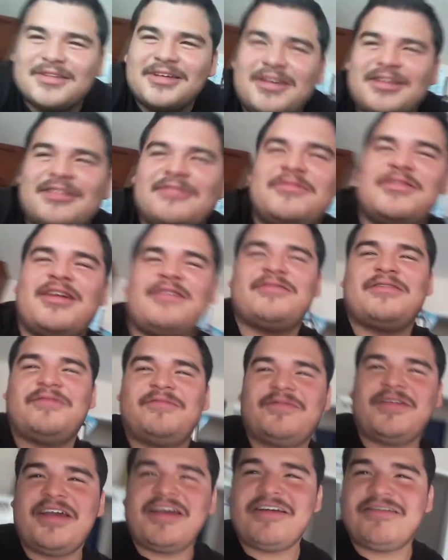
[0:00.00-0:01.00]
And then we have a
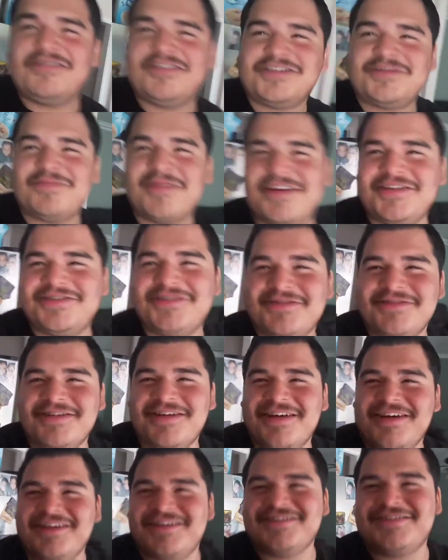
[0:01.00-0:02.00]
very special
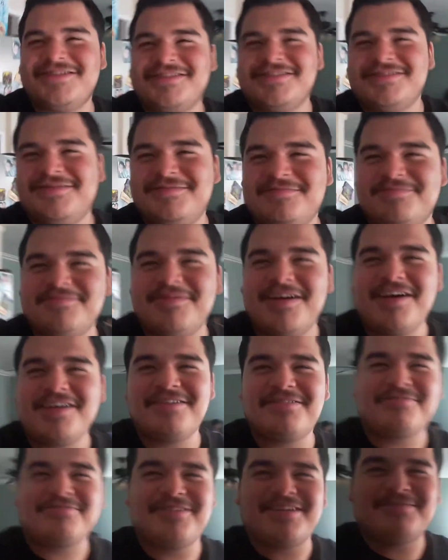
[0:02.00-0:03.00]
guest, my
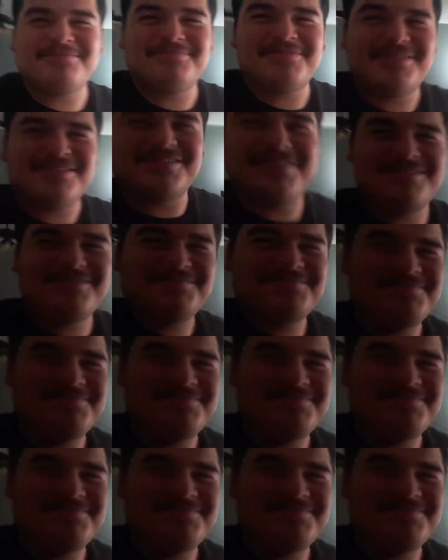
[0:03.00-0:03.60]
grandma,